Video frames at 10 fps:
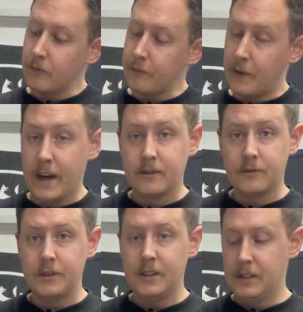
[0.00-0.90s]

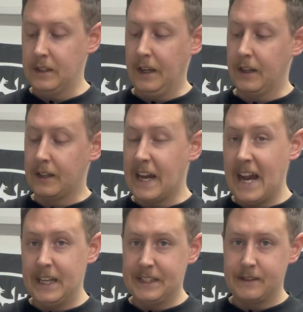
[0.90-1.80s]
Factory and
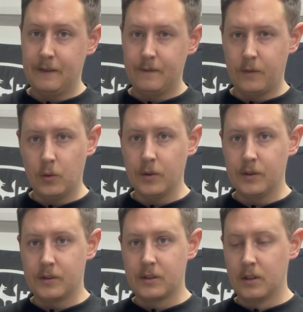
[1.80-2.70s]
cast
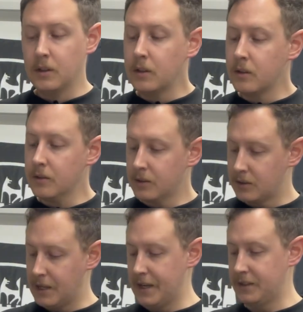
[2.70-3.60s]
forged
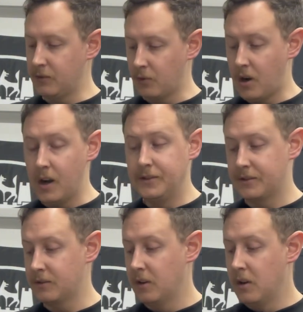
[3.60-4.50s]
connecting rods
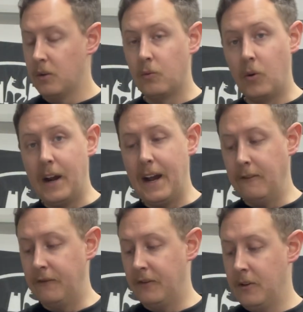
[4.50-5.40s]
will have
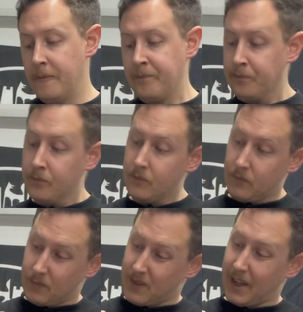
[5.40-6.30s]

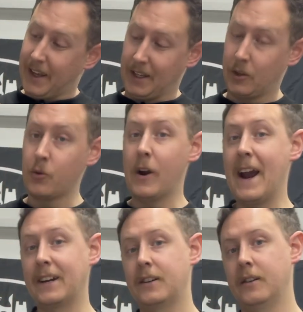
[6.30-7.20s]
a
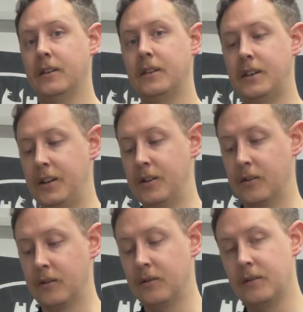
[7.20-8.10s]
crack
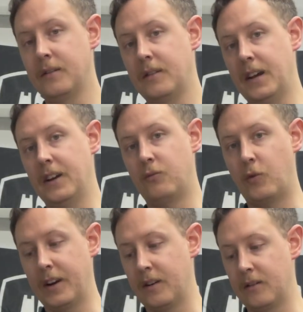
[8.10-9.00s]
here at
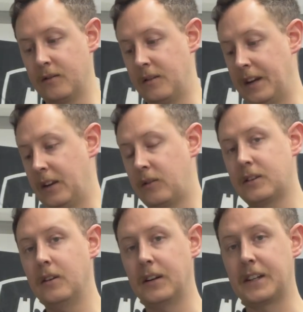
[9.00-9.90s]
where they
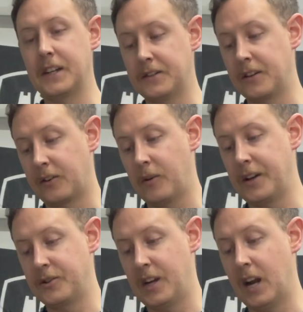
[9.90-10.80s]
connect to the
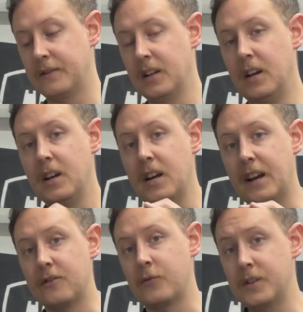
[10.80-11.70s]
crankshaft.
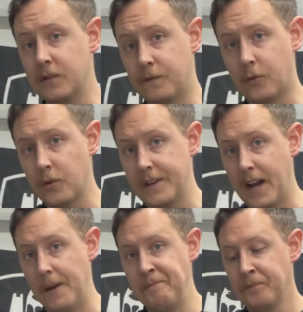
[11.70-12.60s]
And the reason for that